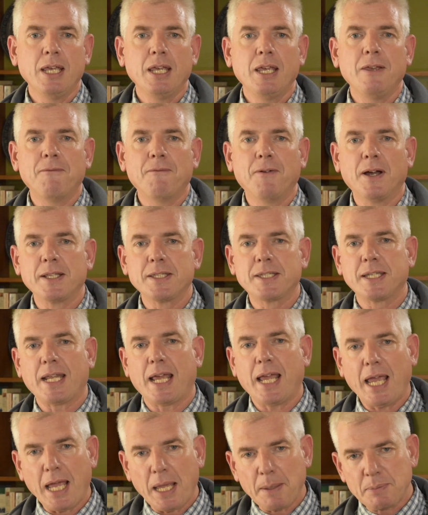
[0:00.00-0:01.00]
He finds
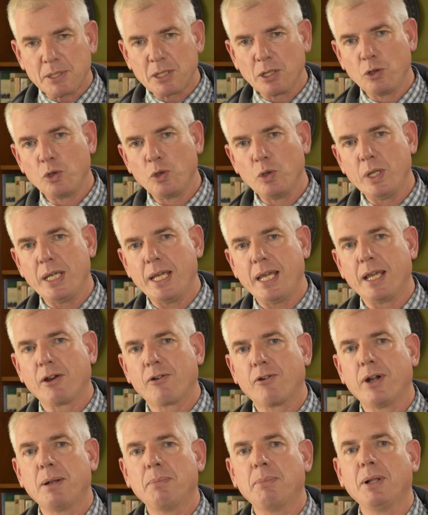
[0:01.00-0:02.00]
it absolutely
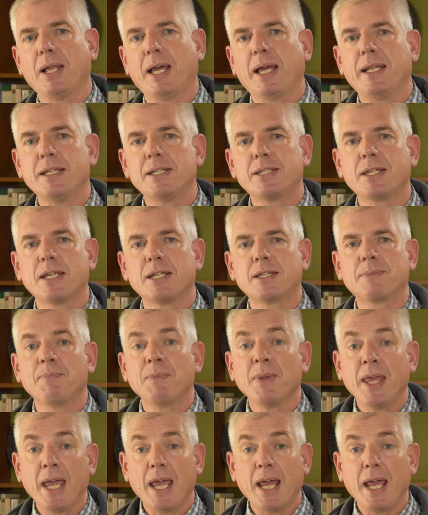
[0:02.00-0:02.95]
incredible, and he says,